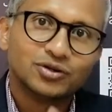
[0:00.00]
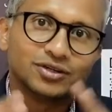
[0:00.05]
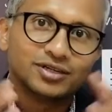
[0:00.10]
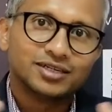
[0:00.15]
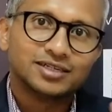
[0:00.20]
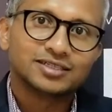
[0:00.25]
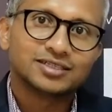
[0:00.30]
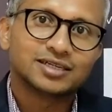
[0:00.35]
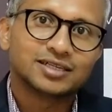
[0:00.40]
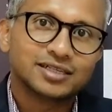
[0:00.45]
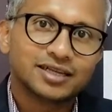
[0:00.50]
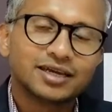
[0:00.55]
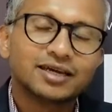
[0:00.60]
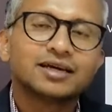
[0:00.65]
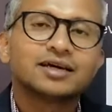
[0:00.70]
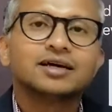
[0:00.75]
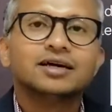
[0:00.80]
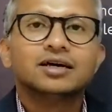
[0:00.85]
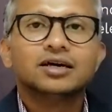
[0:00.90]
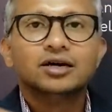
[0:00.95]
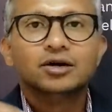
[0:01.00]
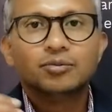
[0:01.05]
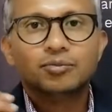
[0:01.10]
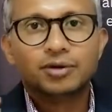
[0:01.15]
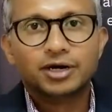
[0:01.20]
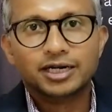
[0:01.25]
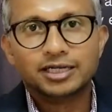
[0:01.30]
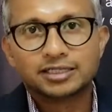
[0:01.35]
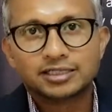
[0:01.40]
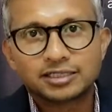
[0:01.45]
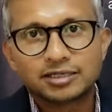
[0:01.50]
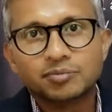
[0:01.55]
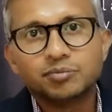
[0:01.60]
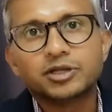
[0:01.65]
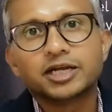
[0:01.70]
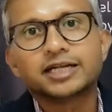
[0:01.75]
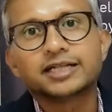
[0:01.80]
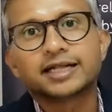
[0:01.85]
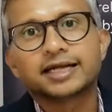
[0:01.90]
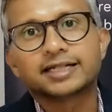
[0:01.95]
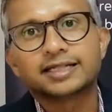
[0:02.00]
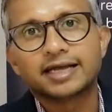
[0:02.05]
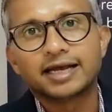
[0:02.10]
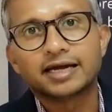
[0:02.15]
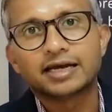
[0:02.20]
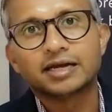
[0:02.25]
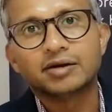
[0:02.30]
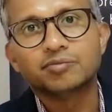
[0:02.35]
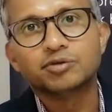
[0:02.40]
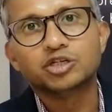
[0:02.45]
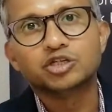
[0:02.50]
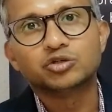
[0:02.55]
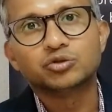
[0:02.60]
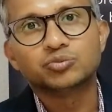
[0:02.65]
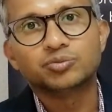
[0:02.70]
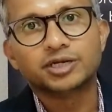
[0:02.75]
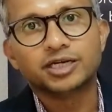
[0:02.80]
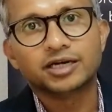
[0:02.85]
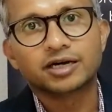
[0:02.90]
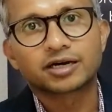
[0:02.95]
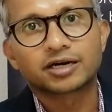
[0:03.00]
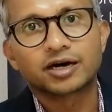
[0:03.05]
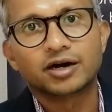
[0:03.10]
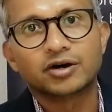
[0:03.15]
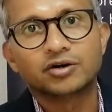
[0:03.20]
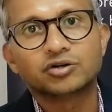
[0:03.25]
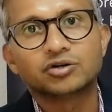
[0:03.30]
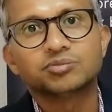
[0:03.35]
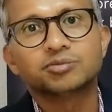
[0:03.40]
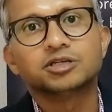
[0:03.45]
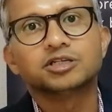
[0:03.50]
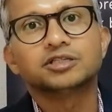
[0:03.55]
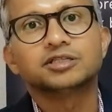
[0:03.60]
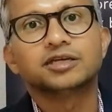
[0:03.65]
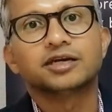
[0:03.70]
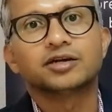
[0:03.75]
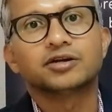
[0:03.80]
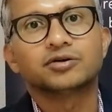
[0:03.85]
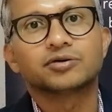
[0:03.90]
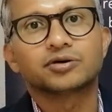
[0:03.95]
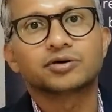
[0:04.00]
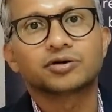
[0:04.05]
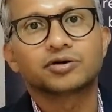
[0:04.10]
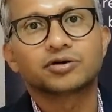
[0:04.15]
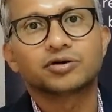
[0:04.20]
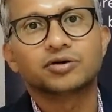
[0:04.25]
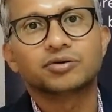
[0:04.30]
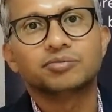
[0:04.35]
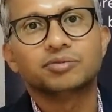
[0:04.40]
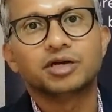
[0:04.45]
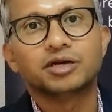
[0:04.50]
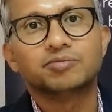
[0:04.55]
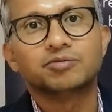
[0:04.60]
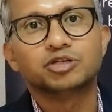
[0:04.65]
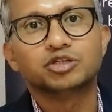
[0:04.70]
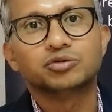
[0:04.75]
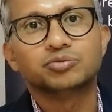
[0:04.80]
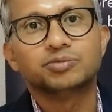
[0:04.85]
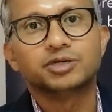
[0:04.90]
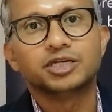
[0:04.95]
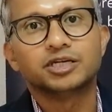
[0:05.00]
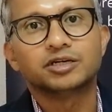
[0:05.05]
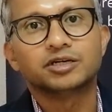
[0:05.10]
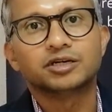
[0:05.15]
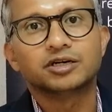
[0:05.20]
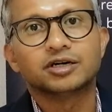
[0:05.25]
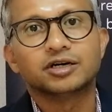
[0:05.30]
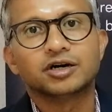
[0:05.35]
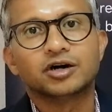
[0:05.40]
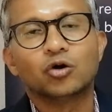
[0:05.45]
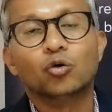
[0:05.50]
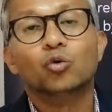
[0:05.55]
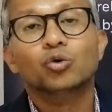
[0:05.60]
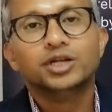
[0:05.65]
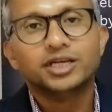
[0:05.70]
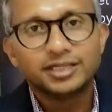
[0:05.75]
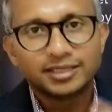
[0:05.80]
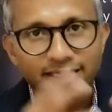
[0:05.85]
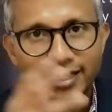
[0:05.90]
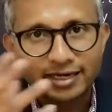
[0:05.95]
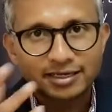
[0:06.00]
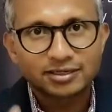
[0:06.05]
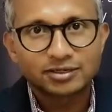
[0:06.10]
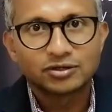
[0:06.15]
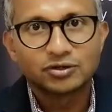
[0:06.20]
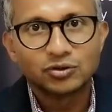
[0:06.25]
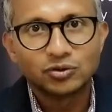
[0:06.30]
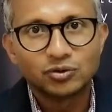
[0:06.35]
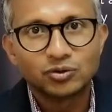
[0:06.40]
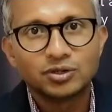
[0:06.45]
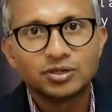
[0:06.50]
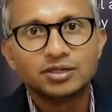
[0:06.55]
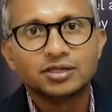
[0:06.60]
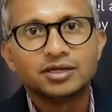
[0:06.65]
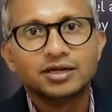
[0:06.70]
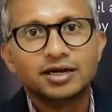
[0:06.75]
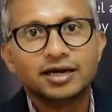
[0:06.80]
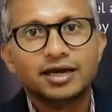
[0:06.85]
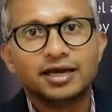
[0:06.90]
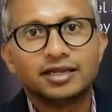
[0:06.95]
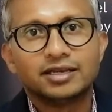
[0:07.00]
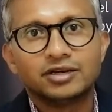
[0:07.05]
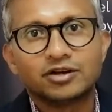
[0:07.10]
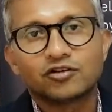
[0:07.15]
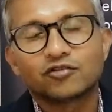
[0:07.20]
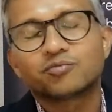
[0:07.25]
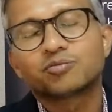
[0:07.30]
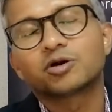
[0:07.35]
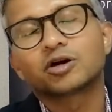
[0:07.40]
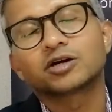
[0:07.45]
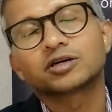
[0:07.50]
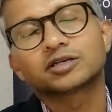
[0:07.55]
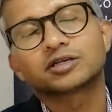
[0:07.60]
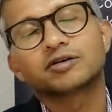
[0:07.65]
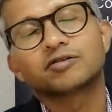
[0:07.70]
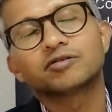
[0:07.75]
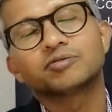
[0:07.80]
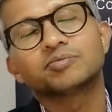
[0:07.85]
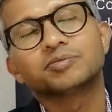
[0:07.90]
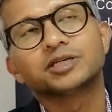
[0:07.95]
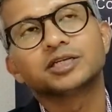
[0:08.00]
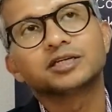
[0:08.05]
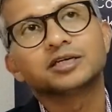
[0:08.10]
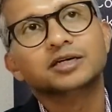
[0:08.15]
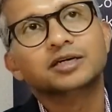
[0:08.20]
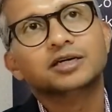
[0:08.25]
or here's a thing, but it's something that they are able to be accountable. They are going to be able to be owning that whole area of product development.